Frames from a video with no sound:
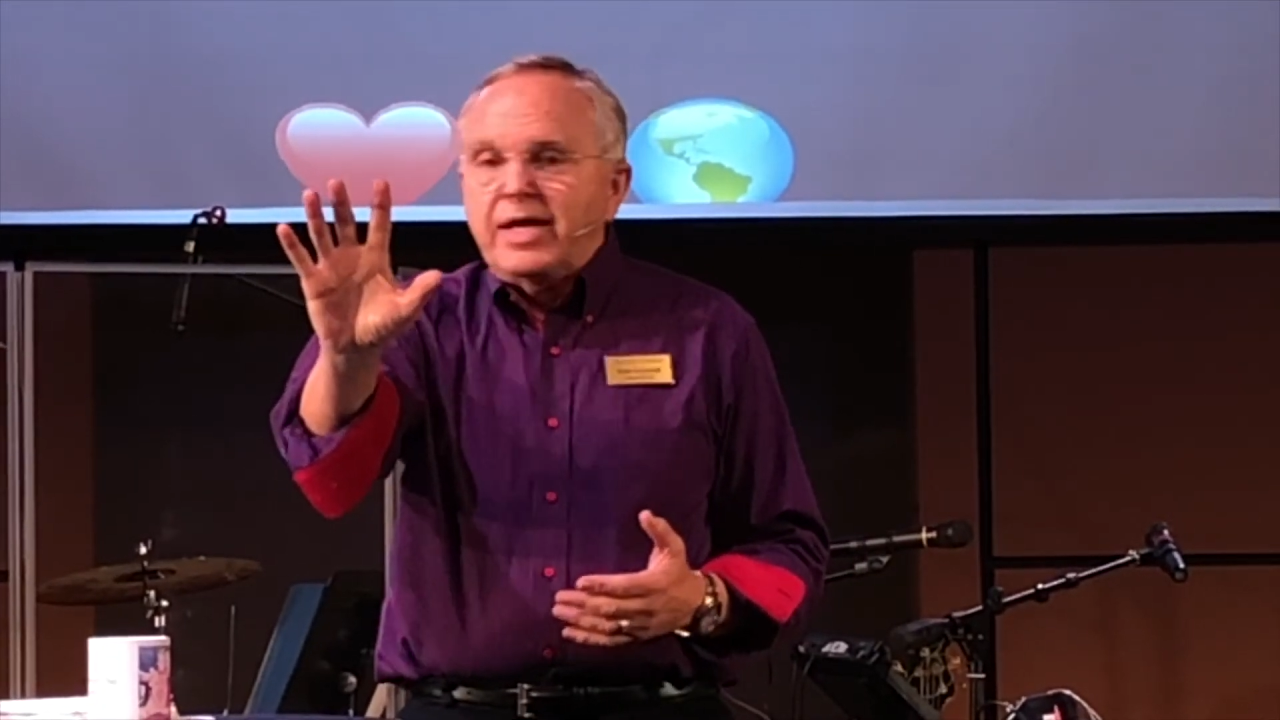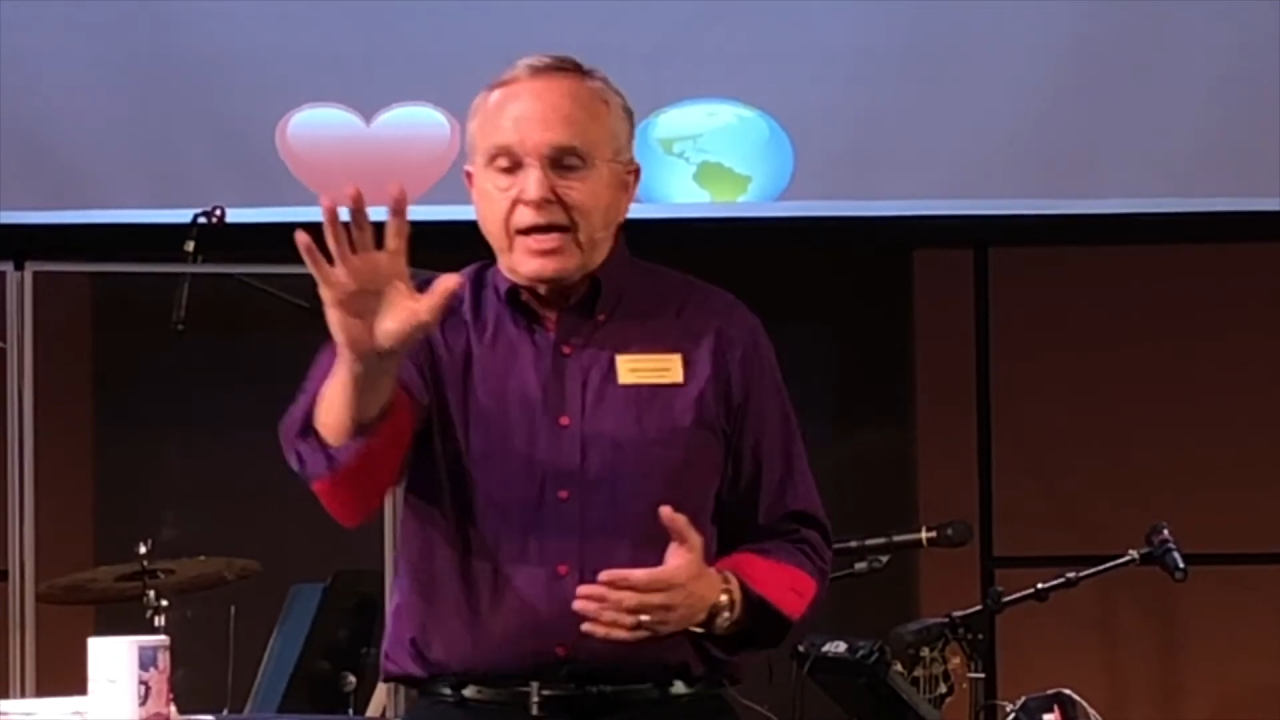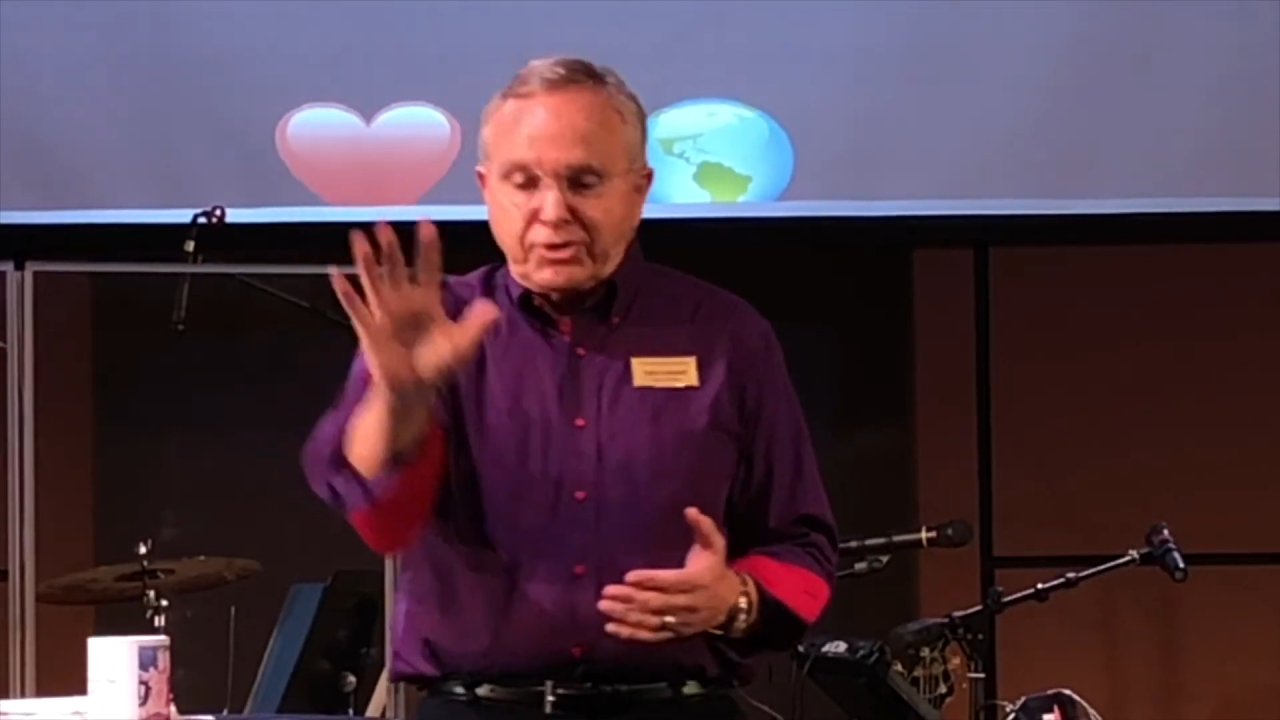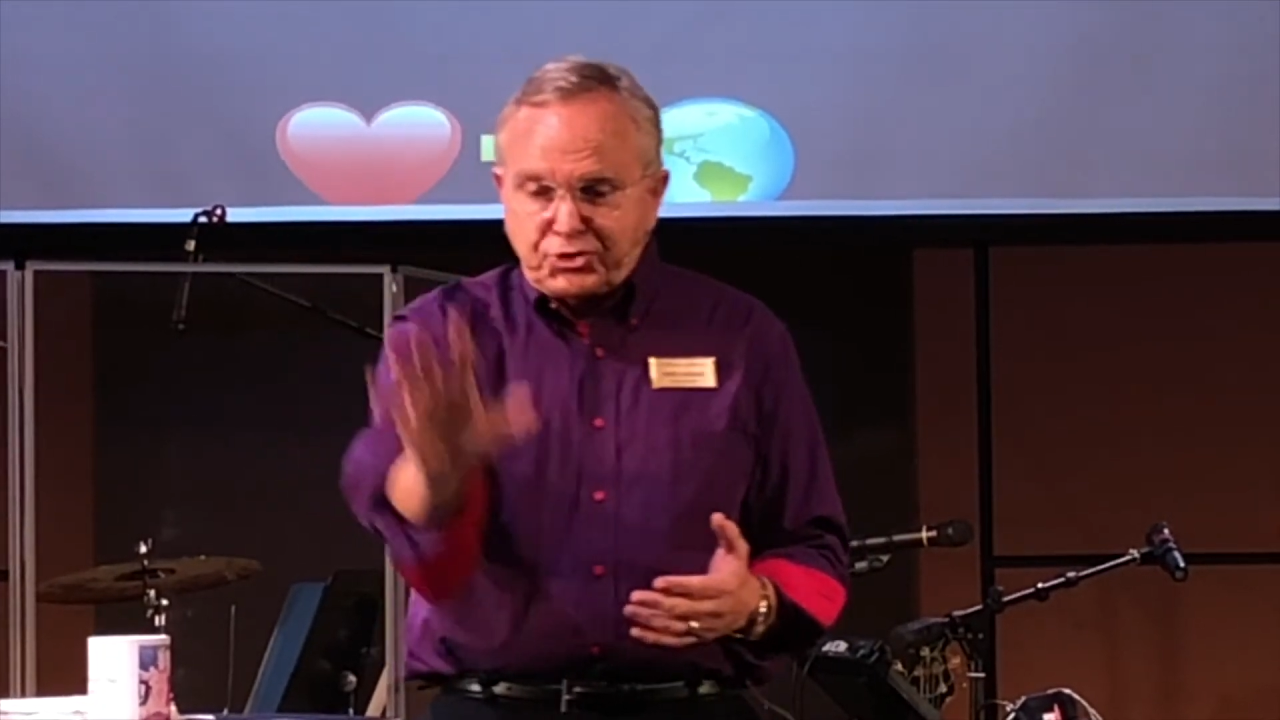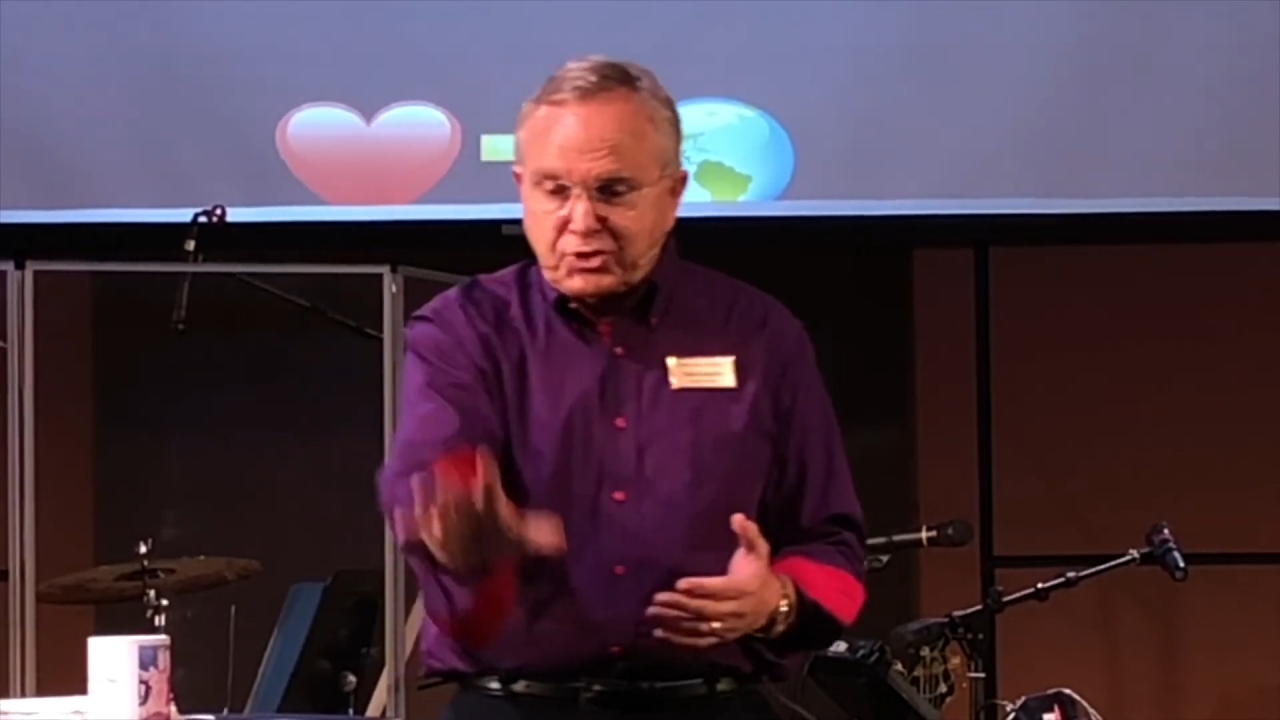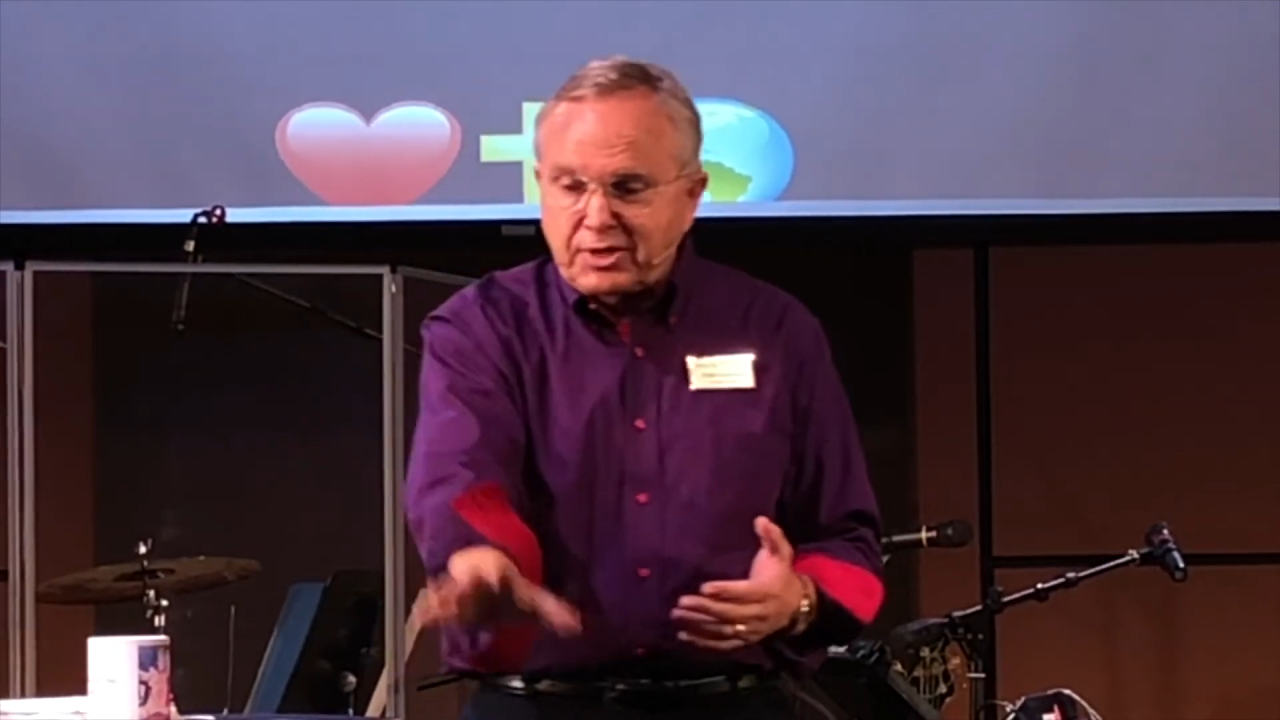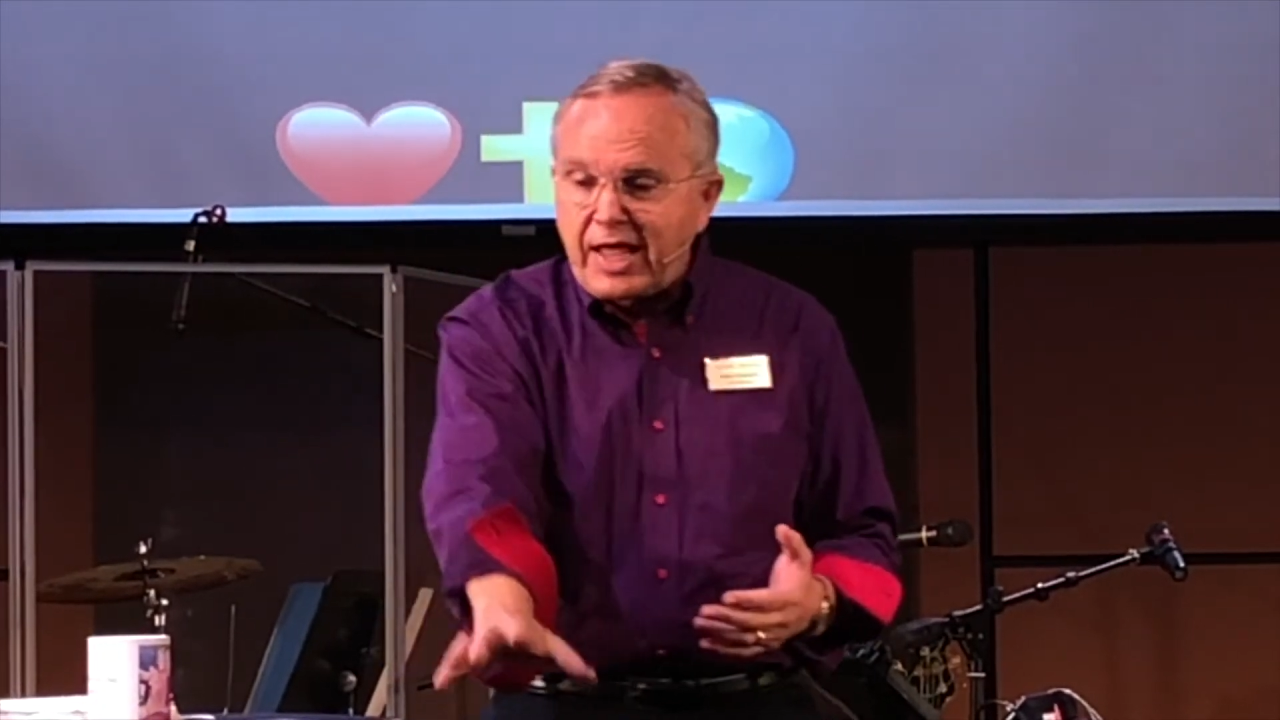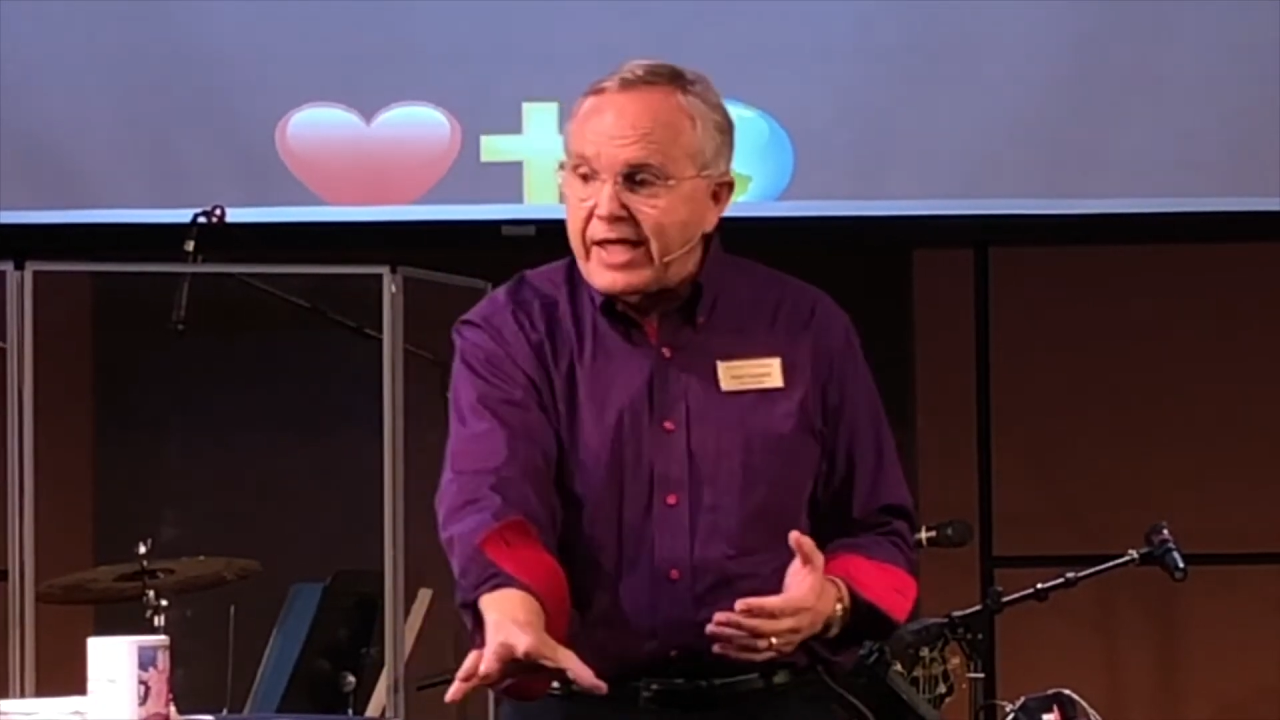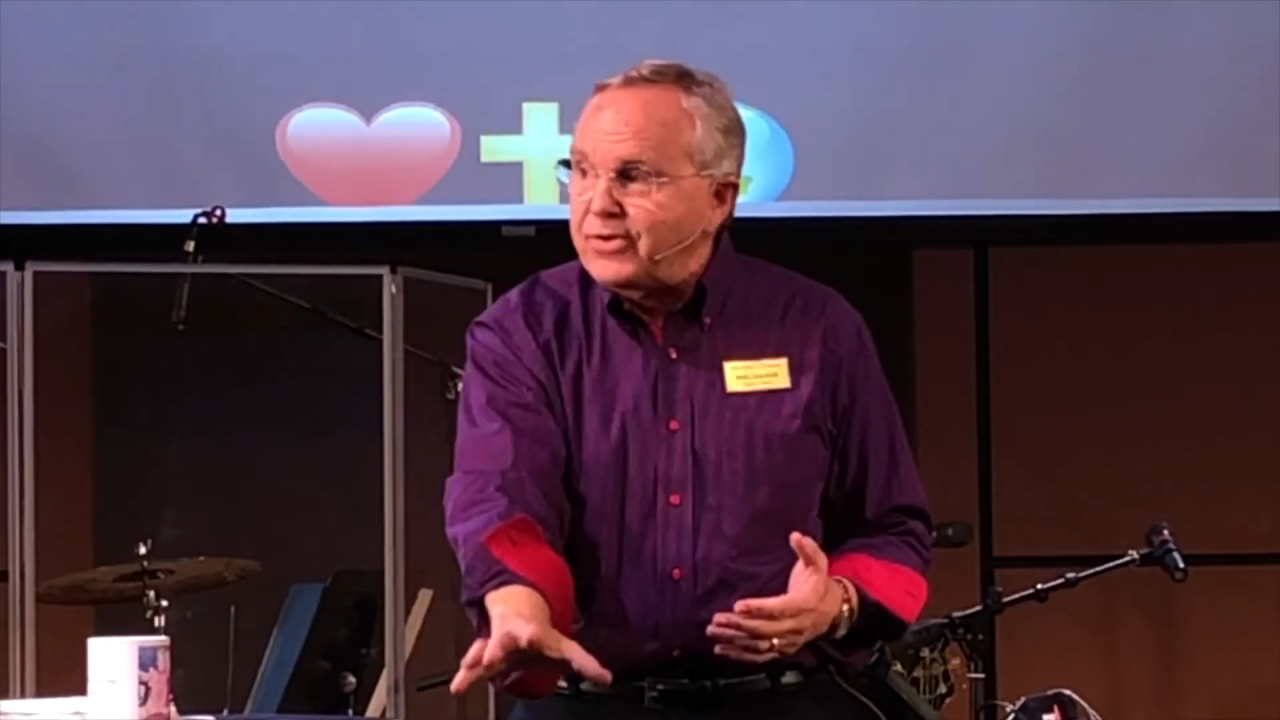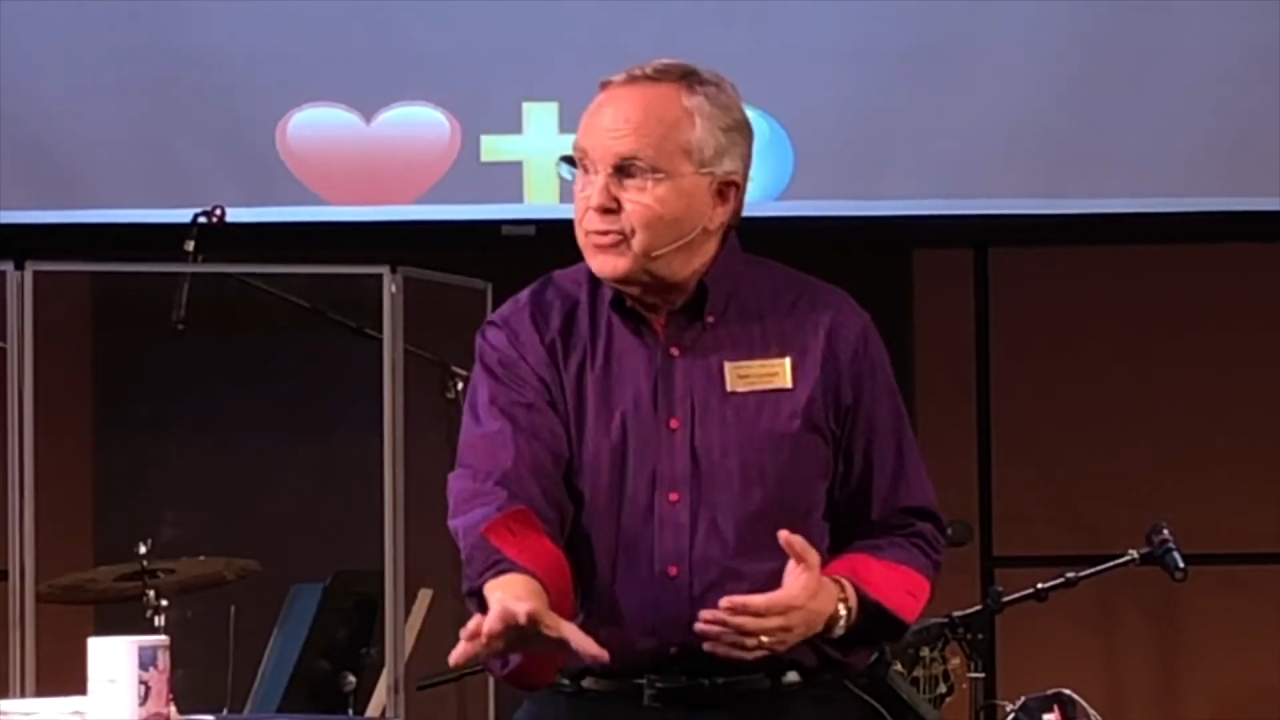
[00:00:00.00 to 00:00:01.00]
And there's a
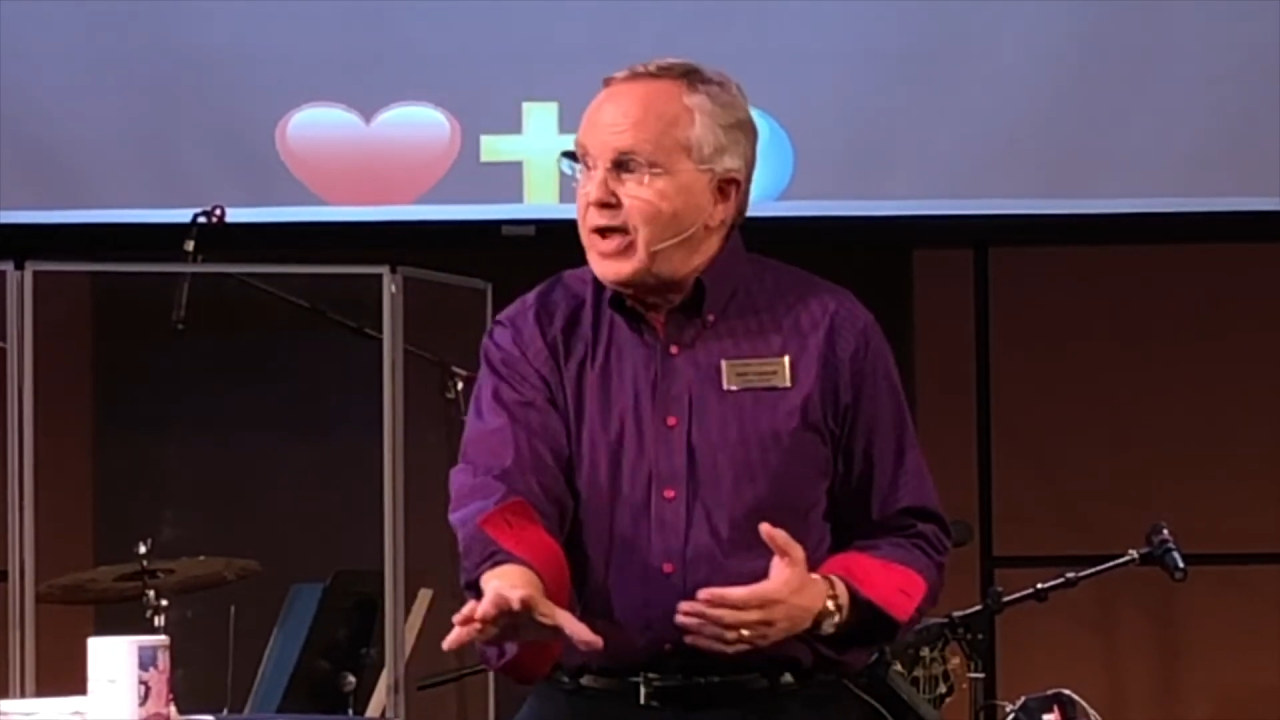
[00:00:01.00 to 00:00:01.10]
lion